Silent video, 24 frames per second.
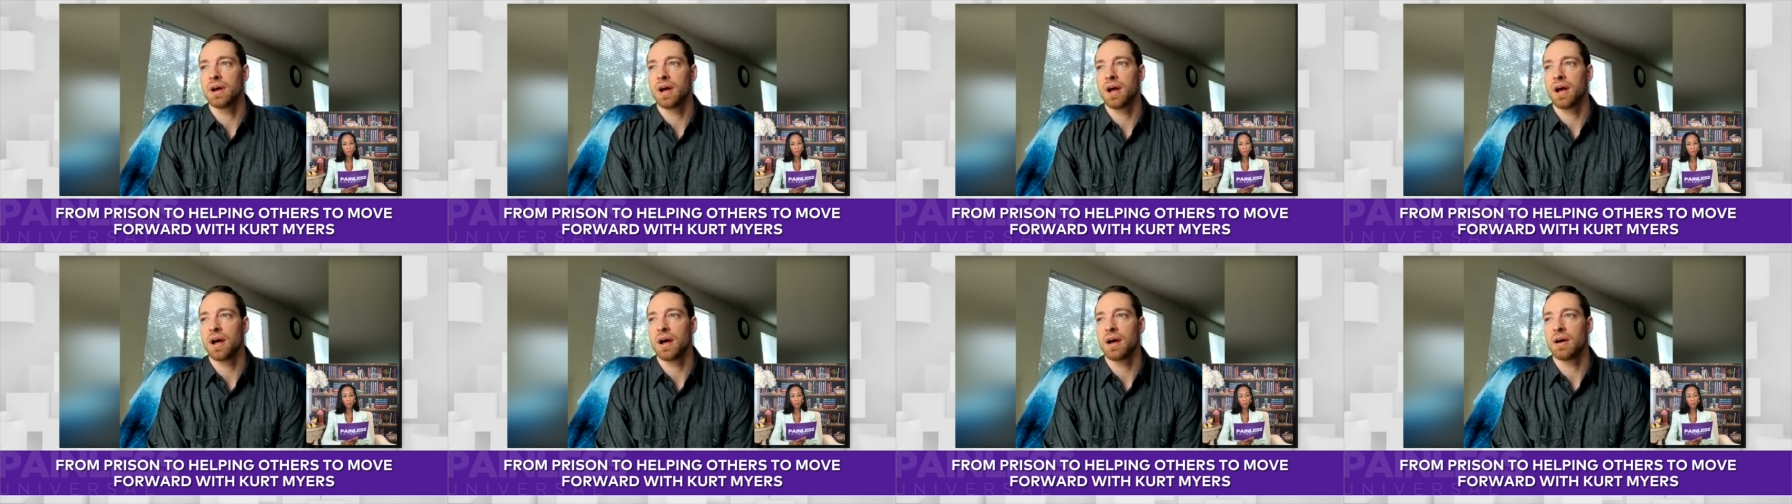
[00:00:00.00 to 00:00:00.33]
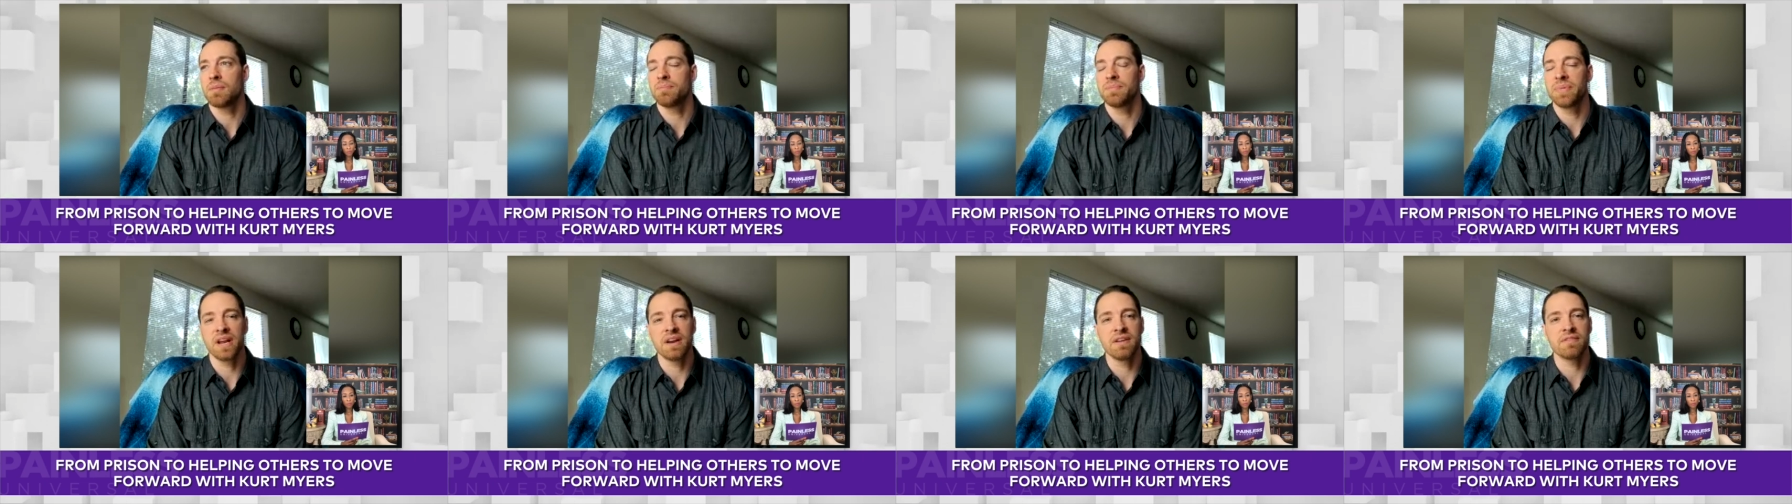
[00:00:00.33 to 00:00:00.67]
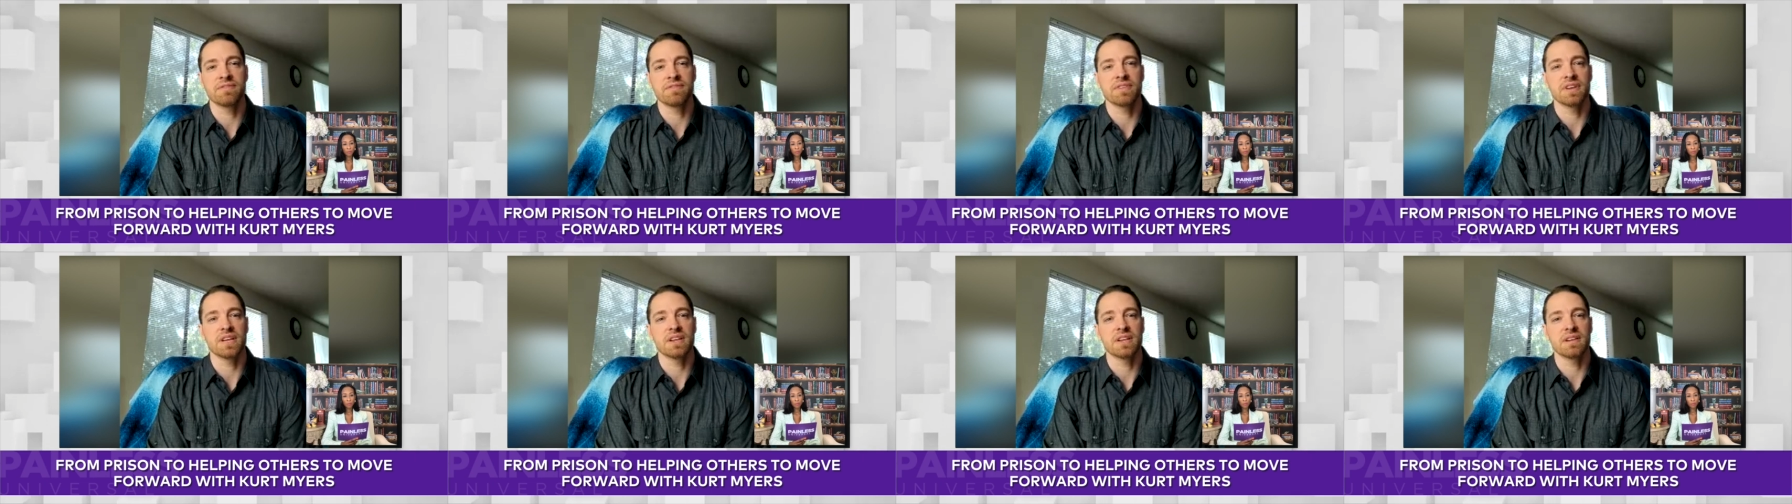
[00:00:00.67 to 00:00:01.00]
uh,
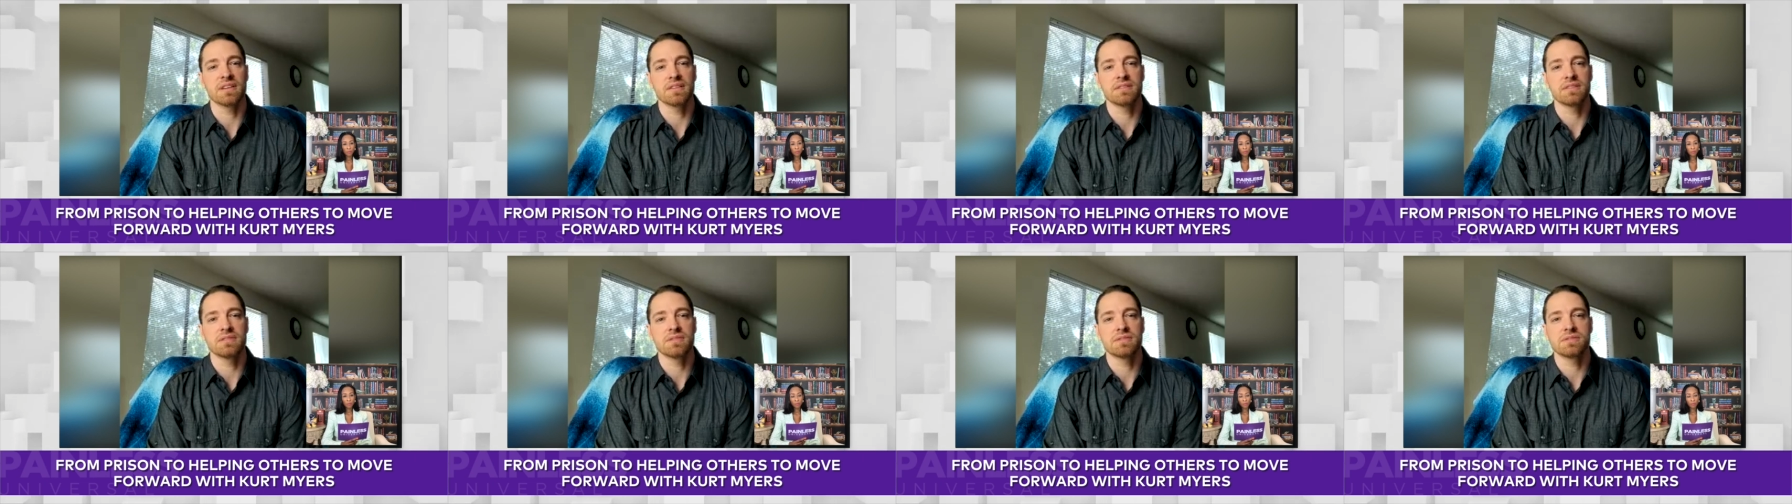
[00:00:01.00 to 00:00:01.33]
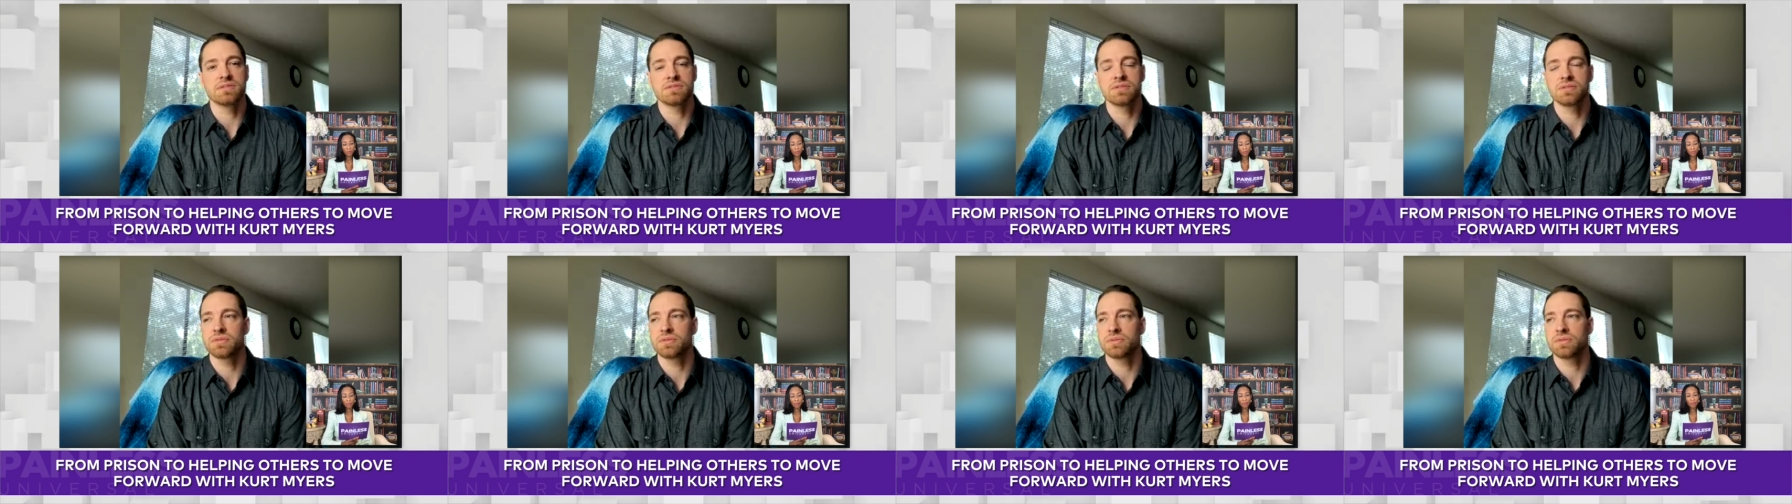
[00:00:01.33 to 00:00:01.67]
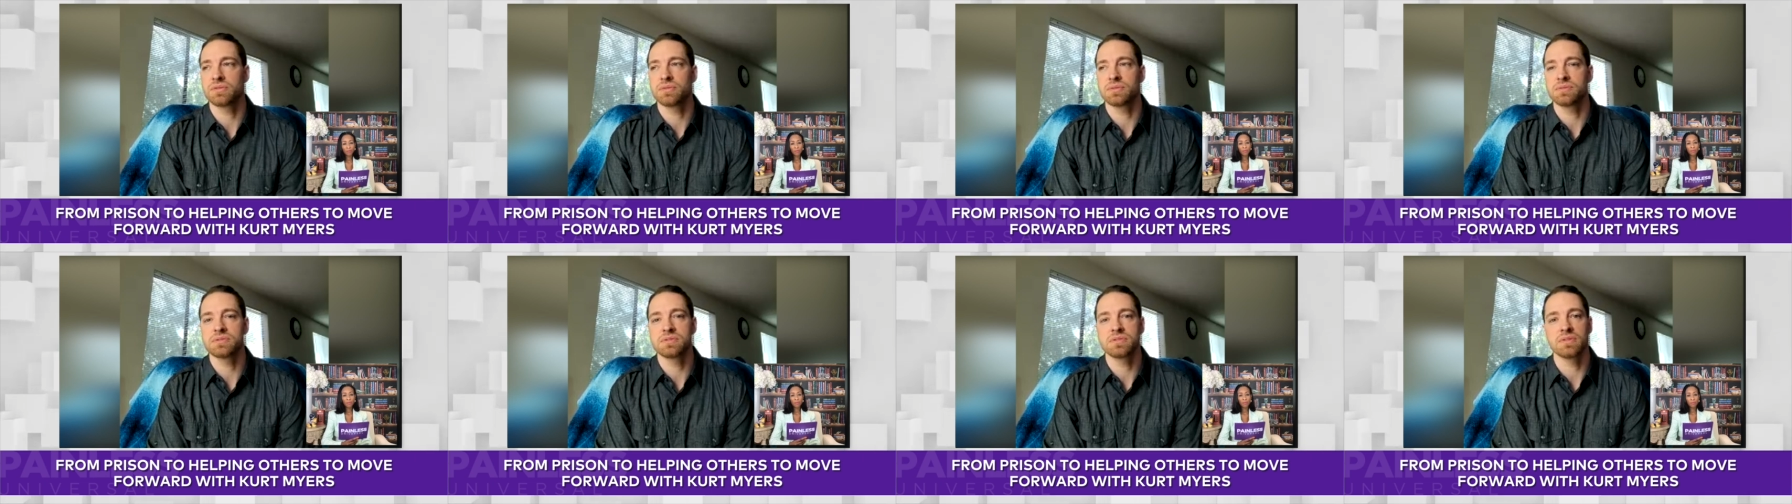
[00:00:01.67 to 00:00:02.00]
benefit
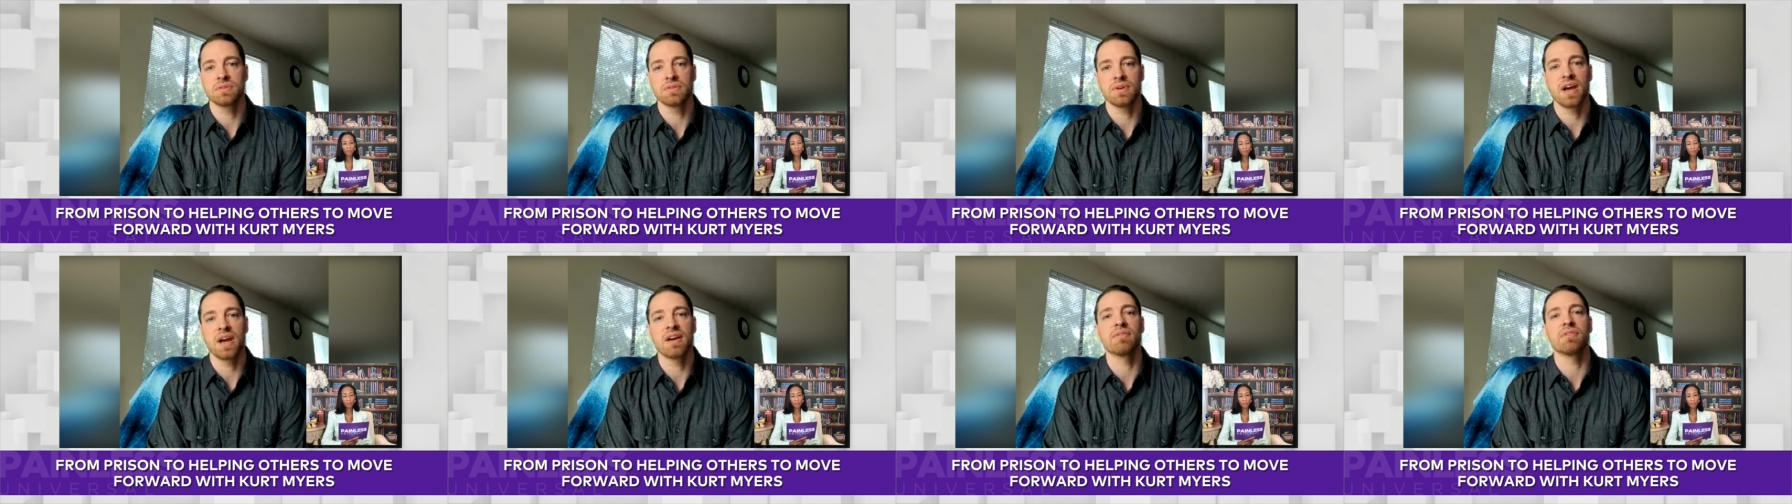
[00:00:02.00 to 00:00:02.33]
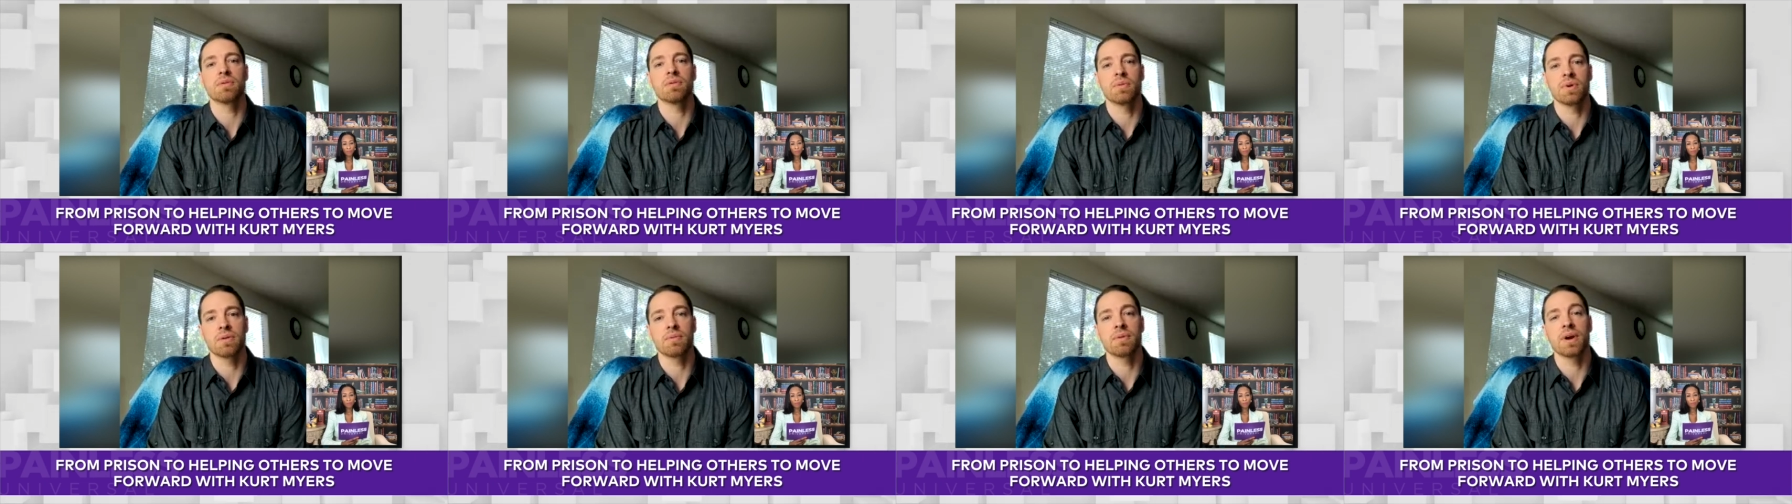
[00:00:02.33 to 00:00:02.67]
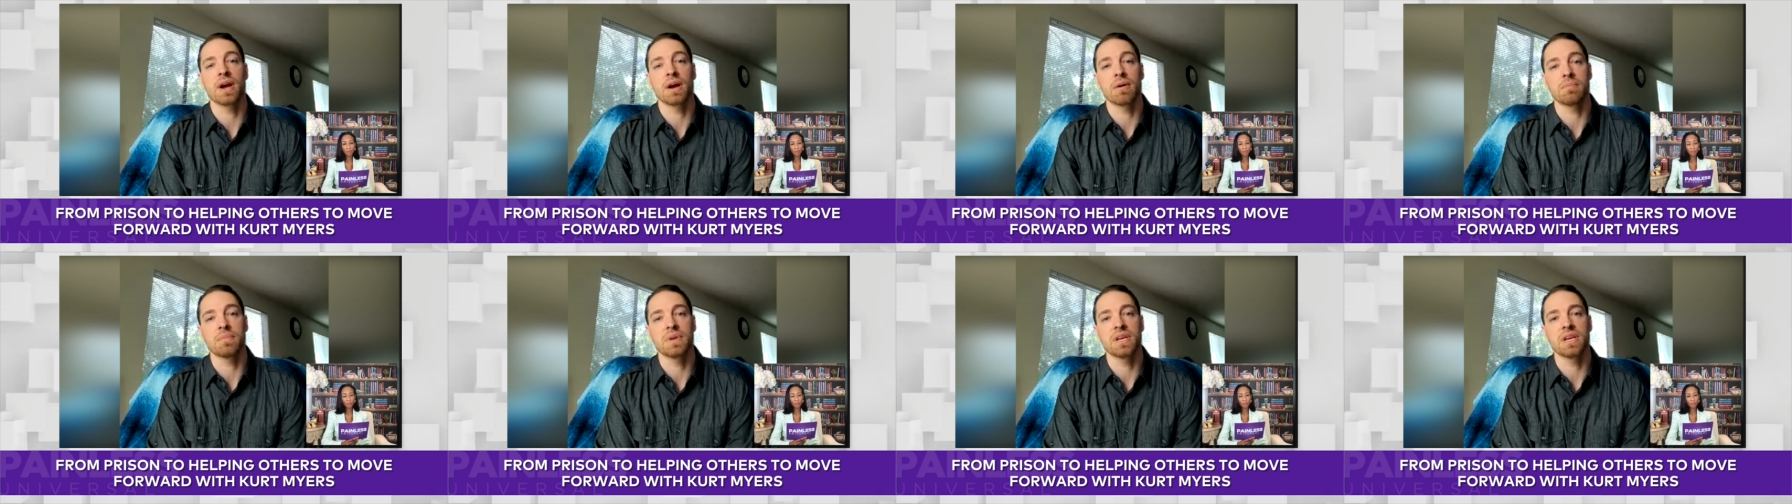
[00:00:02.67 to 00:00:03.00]
to to everyone
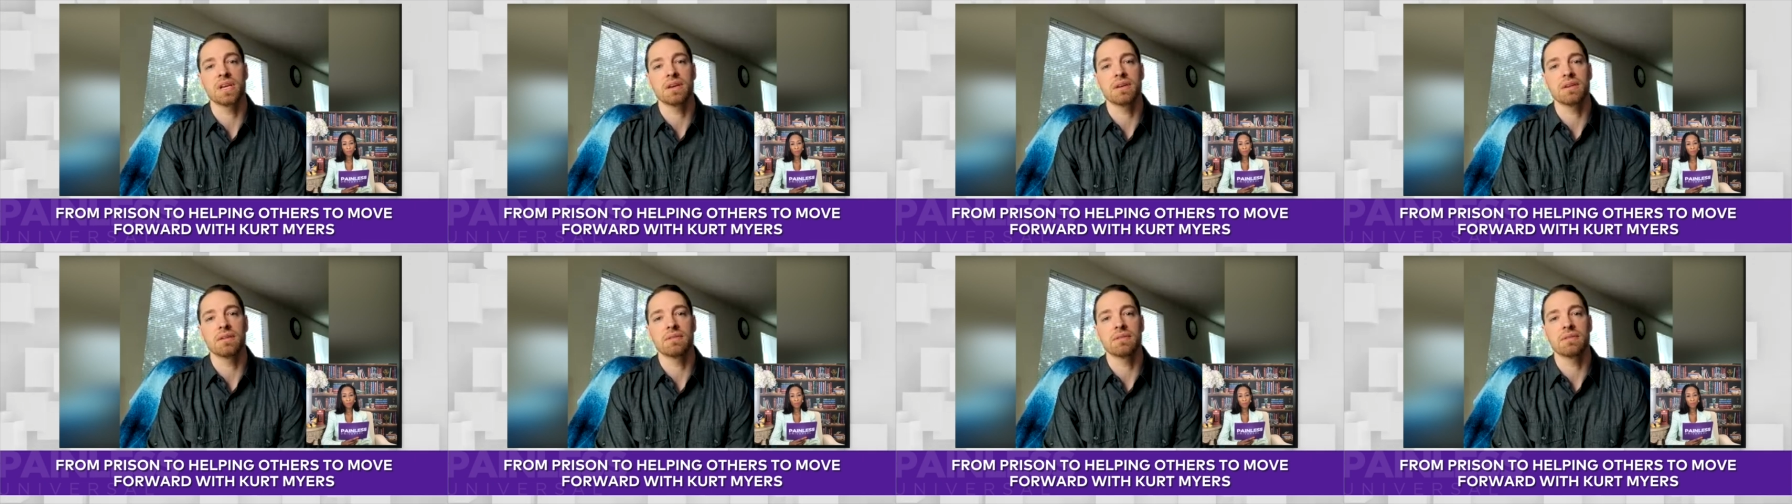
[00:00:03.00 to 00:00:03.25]
around me